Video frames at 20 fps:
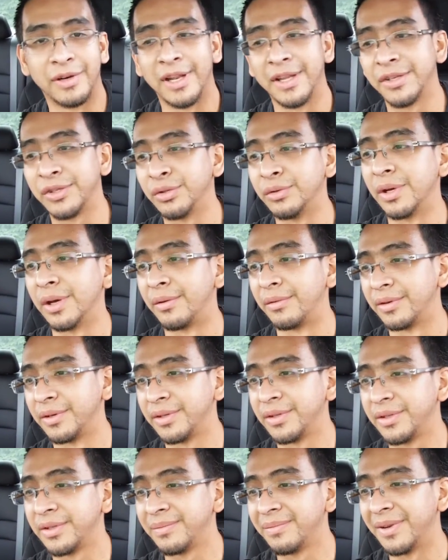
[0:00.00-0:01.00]
the last two
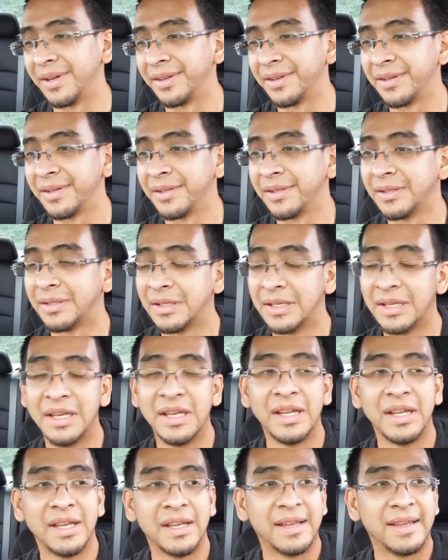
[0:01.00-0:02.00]
hours, but
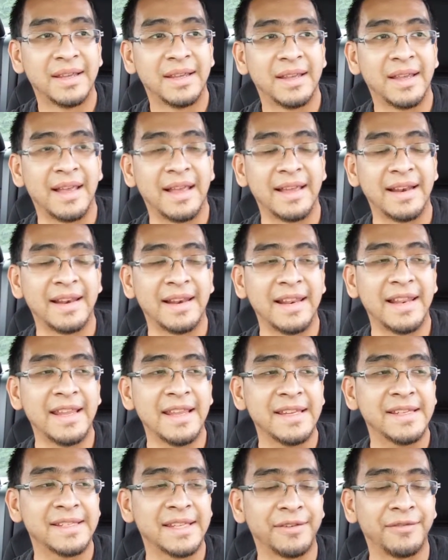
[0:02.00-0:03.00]
at
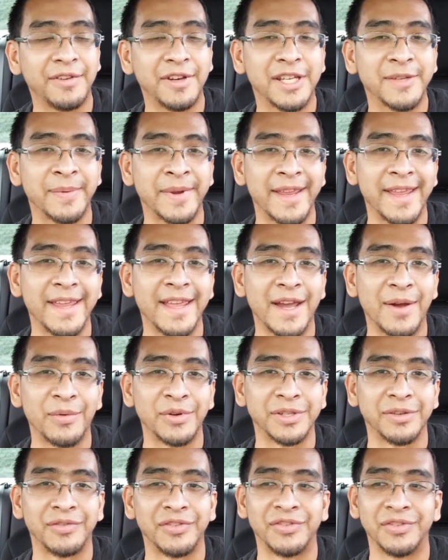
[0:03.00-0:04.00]
least I finished my eight
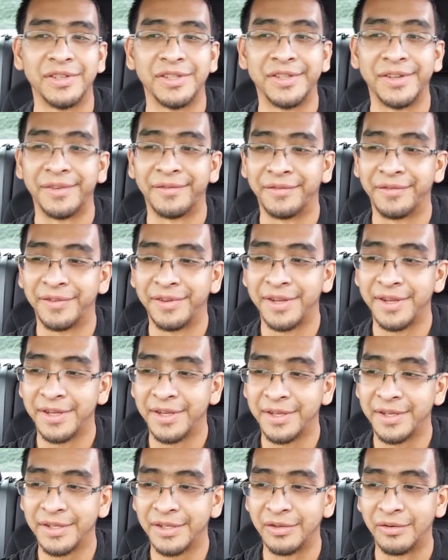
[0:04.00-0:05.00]
hours of sh shift.
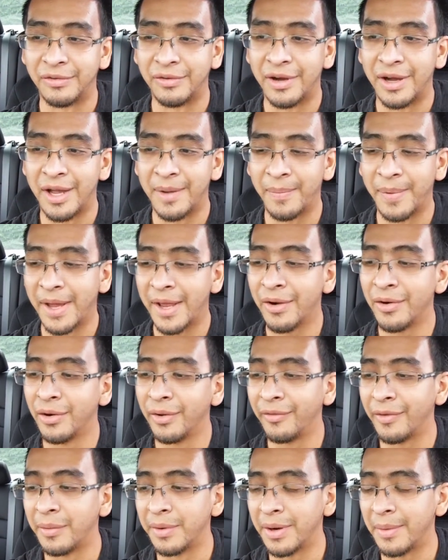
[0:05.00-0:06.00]
So, uh, but I don't know
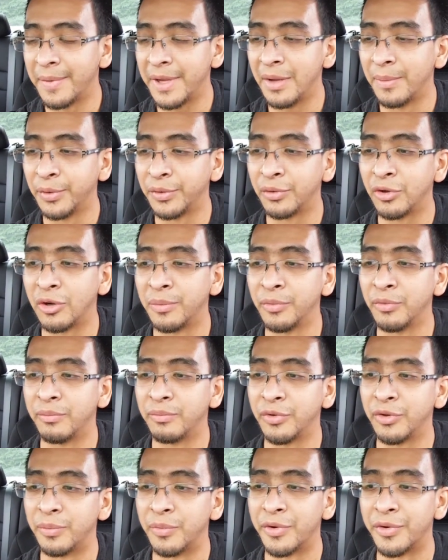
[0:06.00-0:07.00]
if I'm gonna be able to
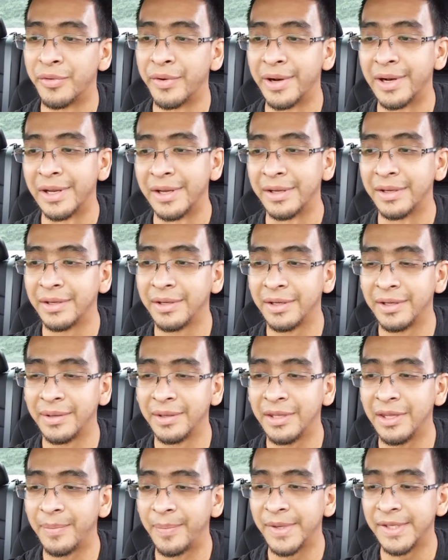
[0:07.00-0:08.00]
come tomorrow early
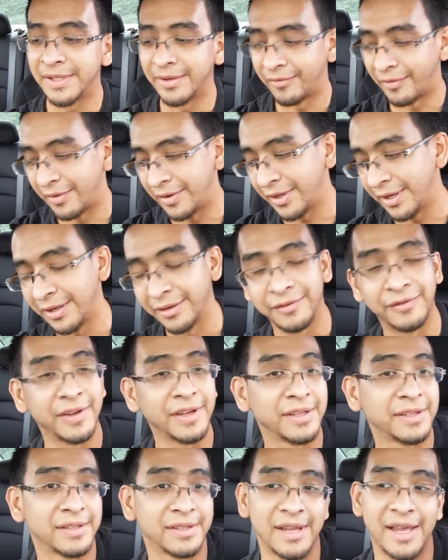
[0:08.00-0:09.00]
depends if everything is
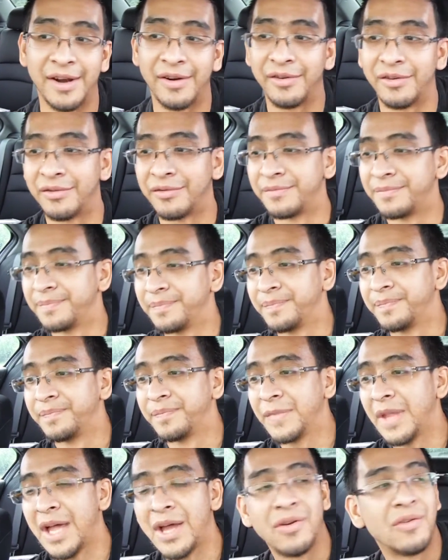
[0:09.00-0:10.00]
fixed. I don't know.
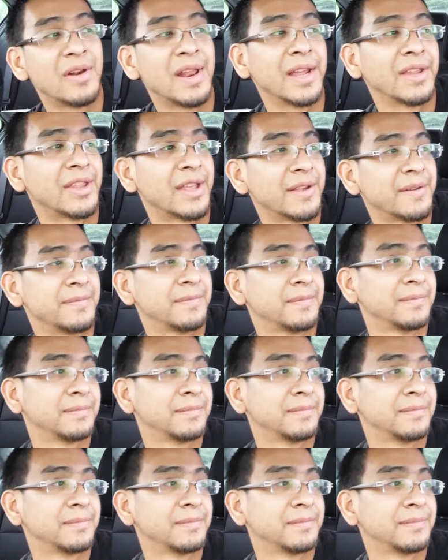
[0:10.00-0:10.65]
I don't like that.